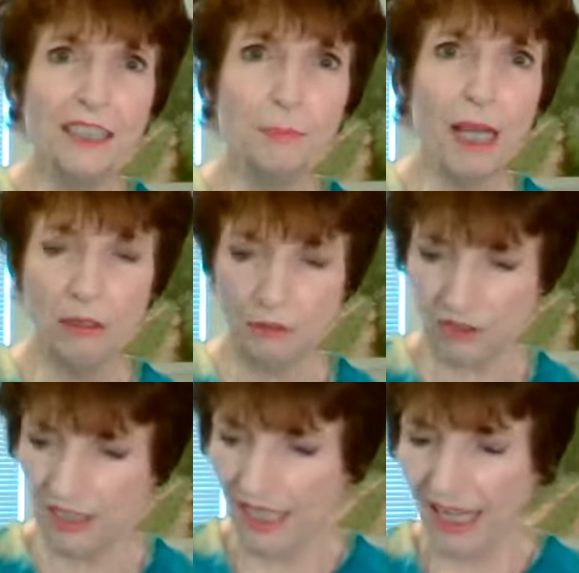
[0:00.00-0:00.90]
these
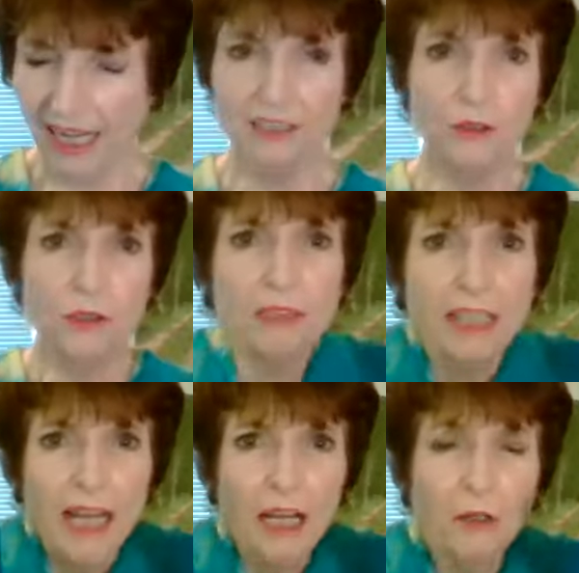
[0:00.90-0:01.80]
pouts and do them
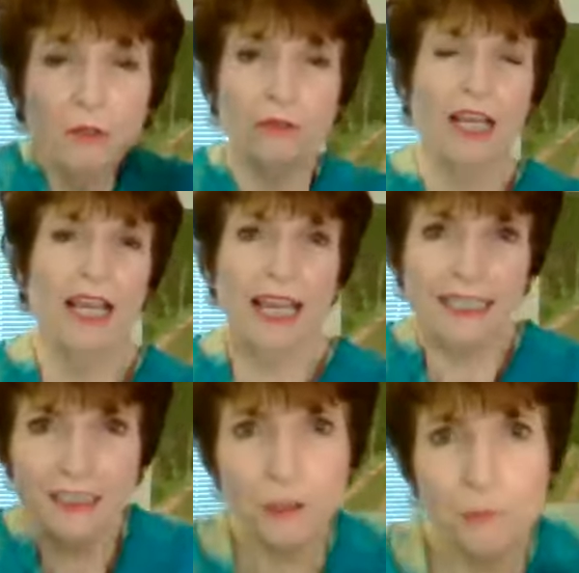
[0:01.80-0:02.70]
loud and
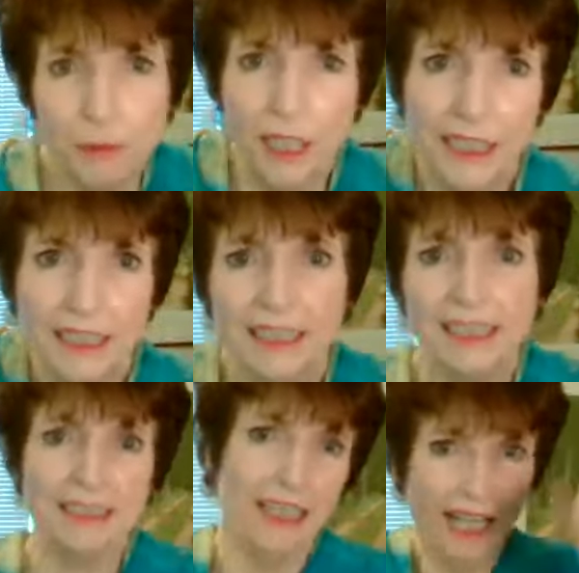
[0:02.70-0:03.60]
get your body
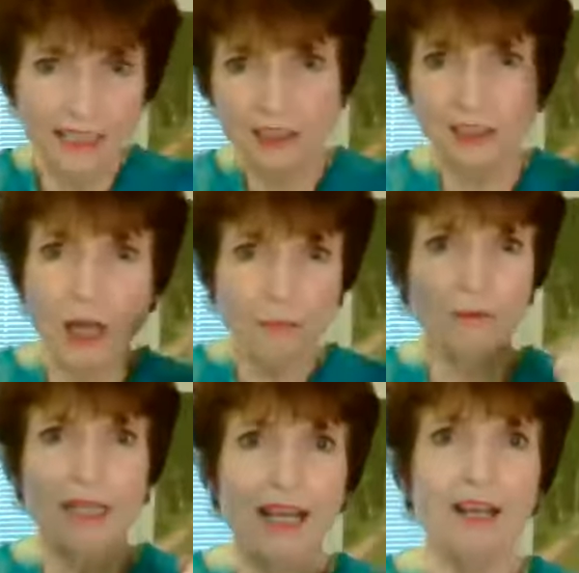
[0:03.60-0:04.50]
in and stomp
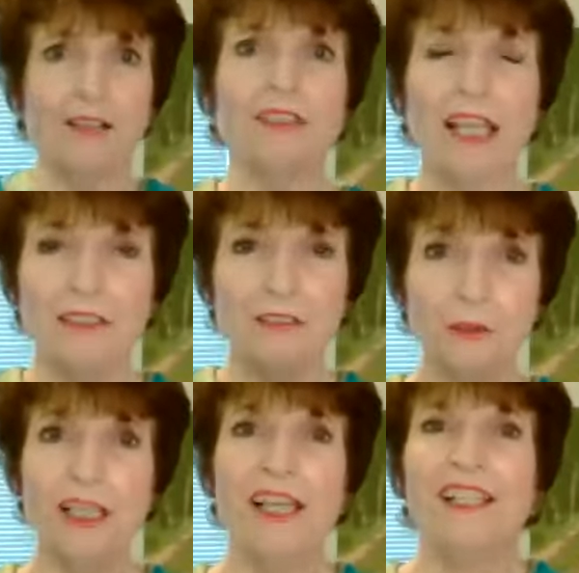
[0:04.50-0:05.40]
around and
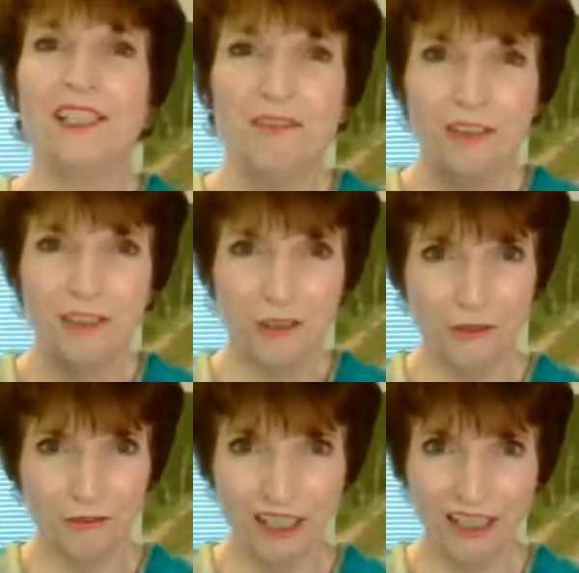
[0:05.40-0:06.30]
do this for two
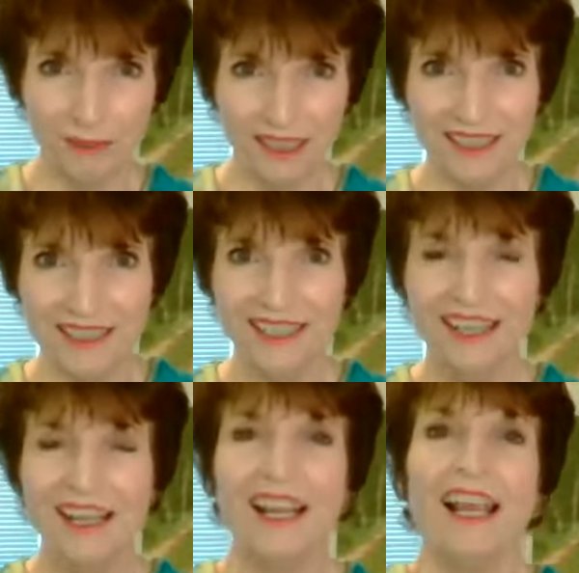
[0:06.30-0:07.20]
to five minutes.
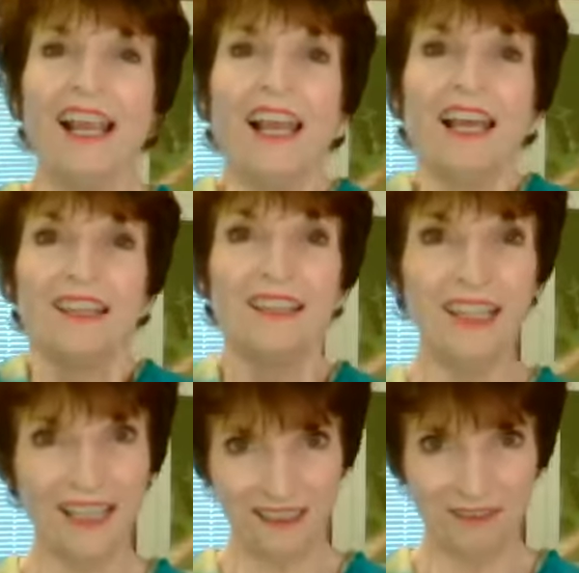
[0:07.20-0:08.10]

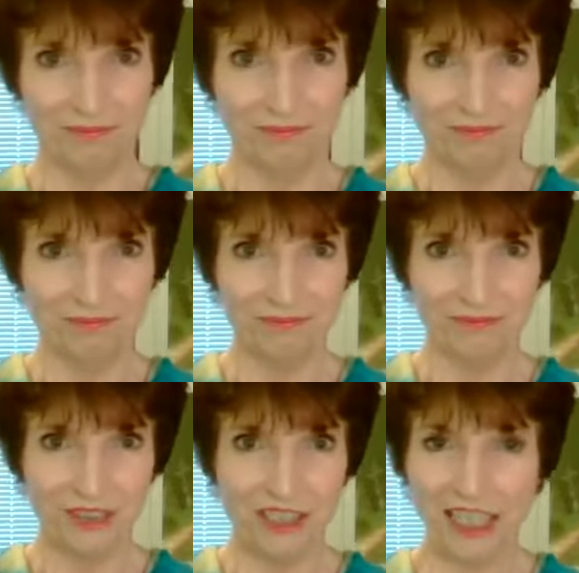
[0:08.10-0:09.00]
Then
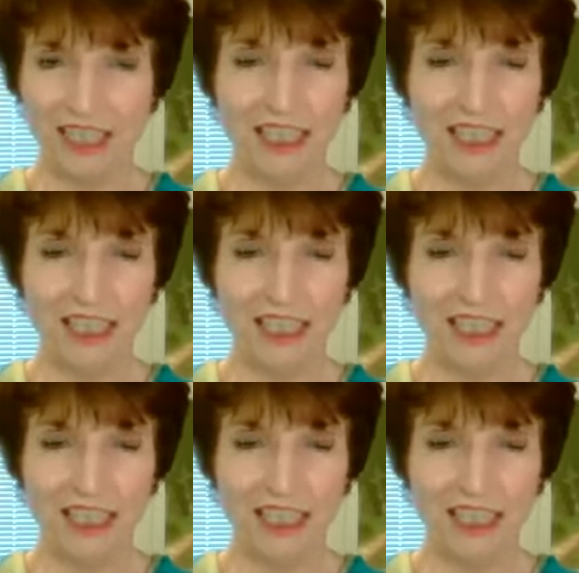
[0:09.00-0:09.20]
you take